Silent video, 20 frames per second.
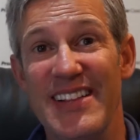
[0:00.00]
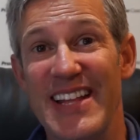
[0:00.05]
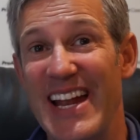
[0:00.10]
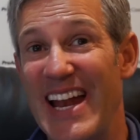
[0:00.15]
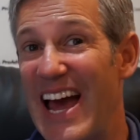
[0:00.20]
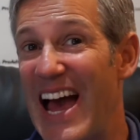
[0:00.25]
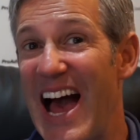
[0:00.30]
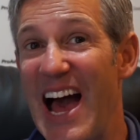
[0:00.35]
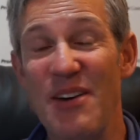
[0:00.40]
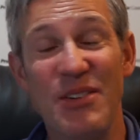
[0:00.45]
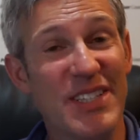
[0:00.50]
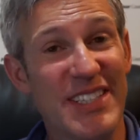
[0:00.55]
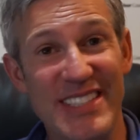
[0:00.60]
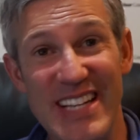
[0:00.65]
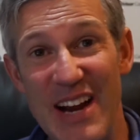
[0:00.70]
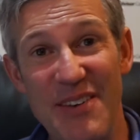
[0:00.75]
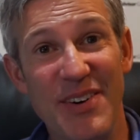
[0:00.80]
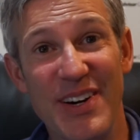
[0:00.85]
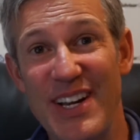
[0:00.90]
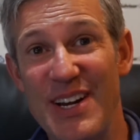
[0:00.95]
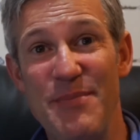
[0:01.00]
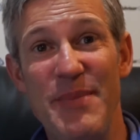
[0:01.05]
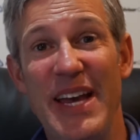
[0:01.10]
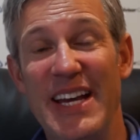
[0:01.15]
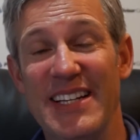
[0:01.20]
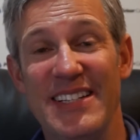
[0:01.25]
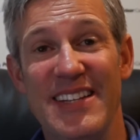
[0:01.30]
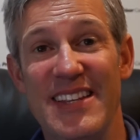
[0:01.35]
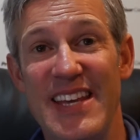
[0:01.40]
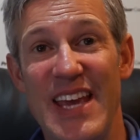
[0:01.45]
that I was never gonna
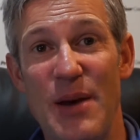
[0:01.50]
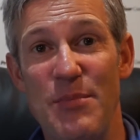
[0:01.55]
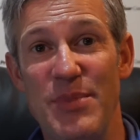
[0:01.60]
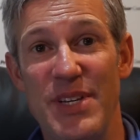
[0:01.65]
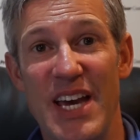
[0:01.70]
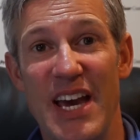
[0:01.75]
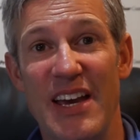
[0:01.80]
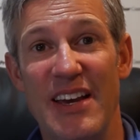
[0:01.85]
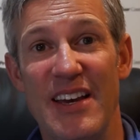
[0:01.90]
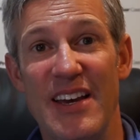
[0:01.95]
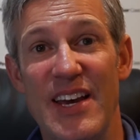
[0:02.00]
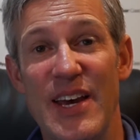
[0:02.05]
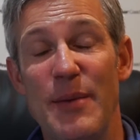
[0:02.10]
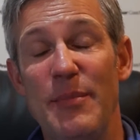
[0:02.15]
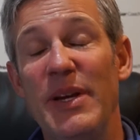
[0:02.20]
make it to the NBA,